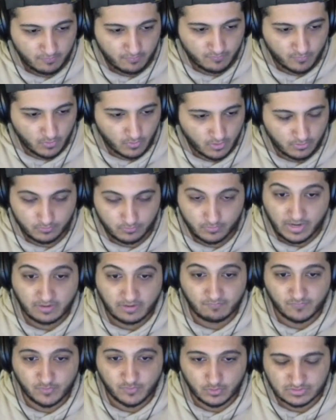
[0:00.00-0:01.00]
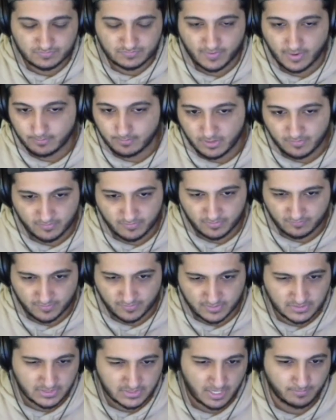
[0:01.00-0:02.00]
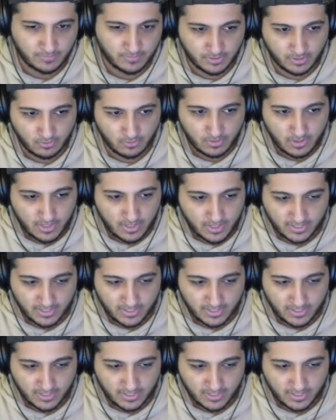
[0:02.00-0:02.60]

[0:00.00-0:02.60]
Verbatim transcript: for random viewers finding me for the first time, you know?